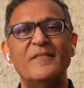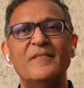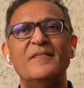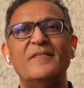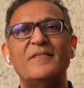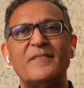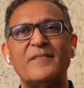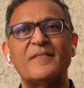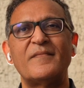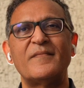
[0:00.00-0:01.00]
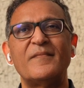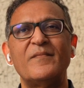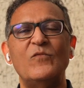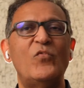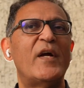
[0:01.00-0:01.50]
Mm.
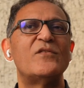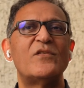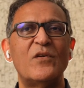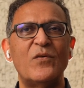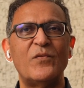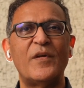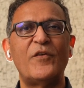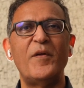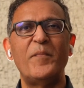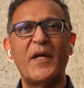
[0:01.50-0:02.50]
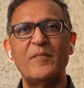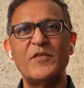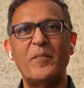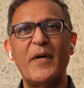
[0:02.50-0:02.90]
Right. So the grid becomes the